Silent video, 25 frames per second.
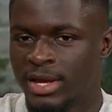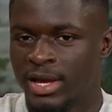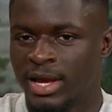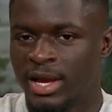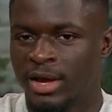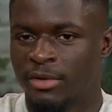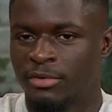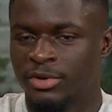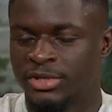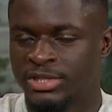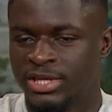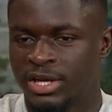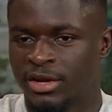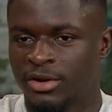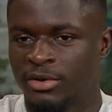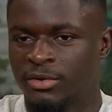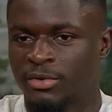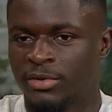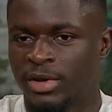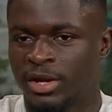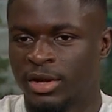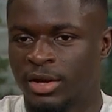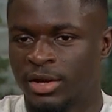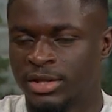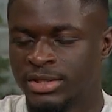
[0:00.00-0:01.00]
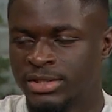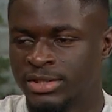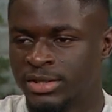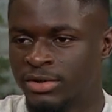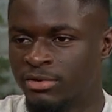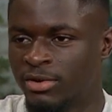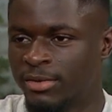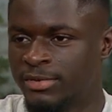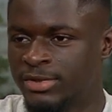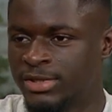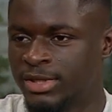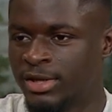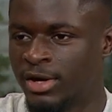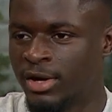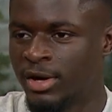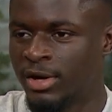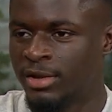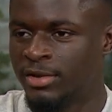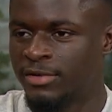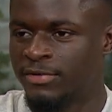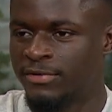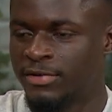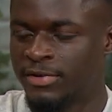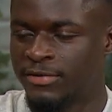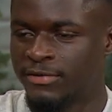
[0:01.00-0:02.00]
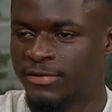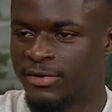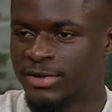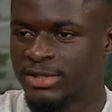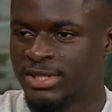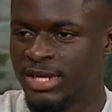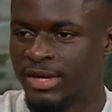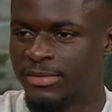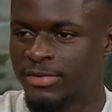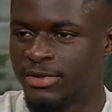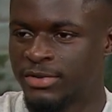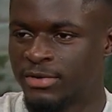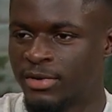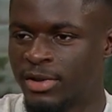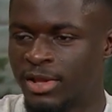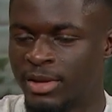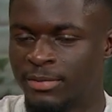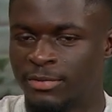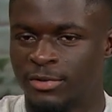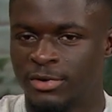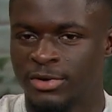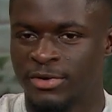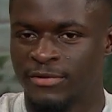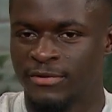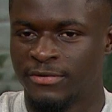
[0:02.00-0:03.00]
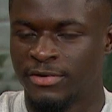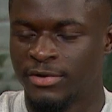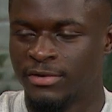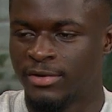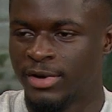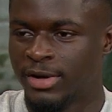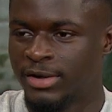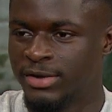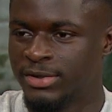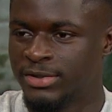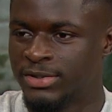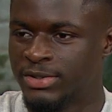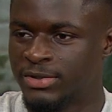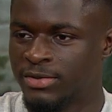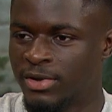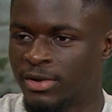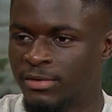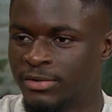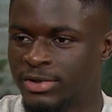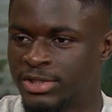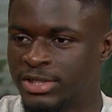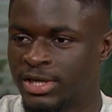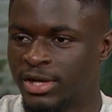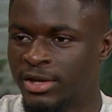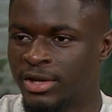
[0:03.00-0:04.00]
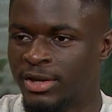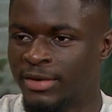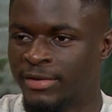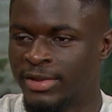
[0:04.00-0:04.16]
With Jerry, I got to represent Ireland for the first time as well. I broke a few records as well with Jerry.